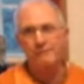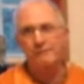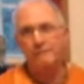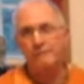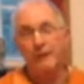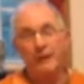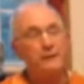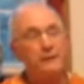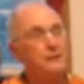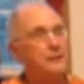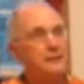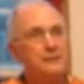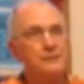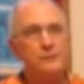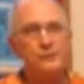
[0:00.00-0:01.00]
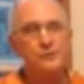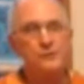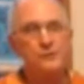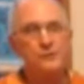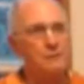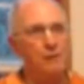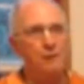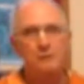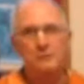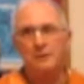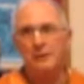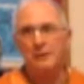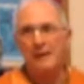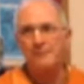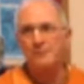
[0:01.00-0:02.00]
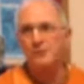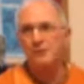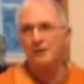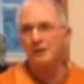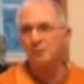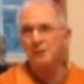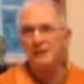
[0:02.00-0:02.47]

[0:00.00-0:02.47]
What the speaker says: and finally it just all collapsed on him,